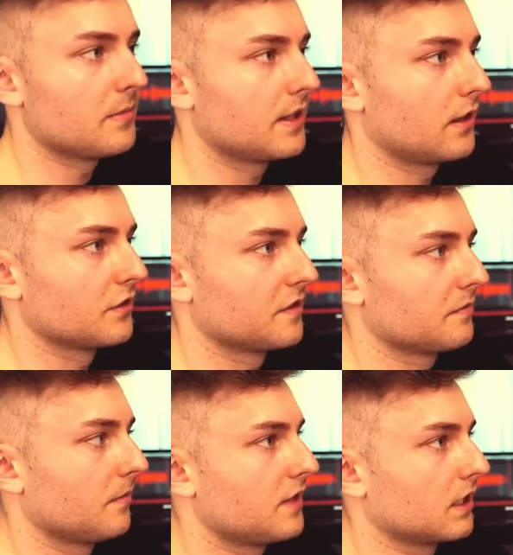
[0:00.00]
and then I'll
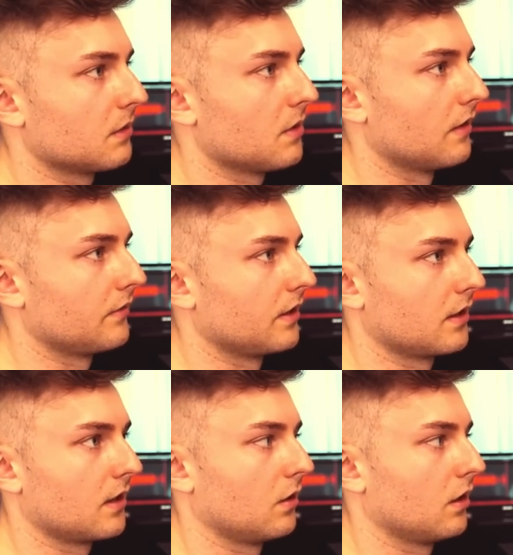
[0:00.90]
just take them off,
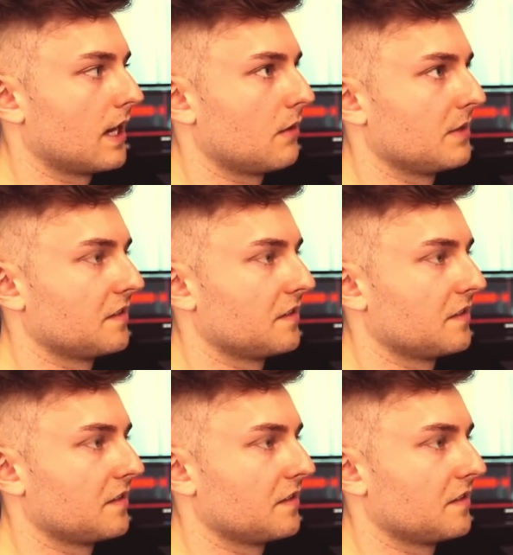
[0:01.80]
and it'll allow me,